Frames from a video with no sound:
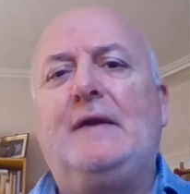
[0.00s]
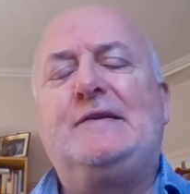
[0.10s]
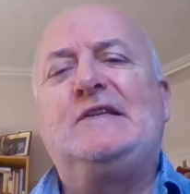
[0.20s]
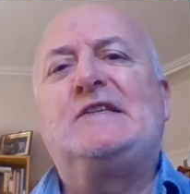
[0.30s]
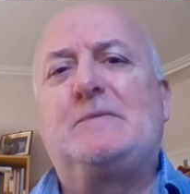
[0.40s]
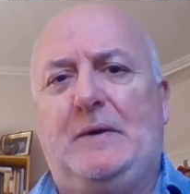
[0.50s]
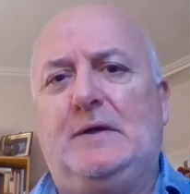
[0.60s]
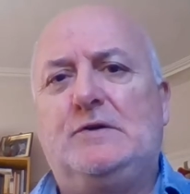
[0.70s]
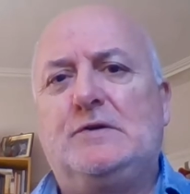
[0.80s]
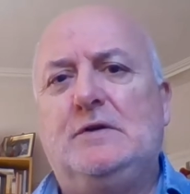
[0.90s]
Kennedy's
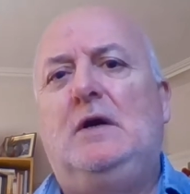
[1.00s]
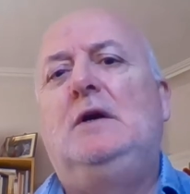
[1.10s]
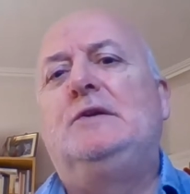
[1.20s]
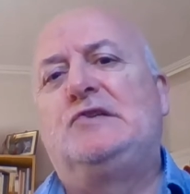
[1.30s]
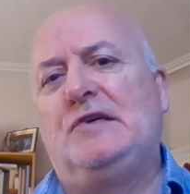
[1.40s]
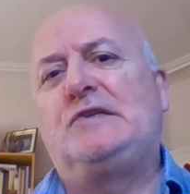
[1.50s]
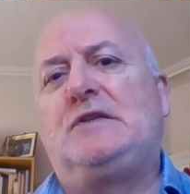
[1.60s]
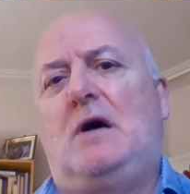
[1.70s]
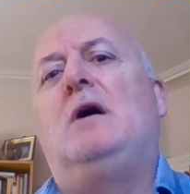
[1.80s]
speech just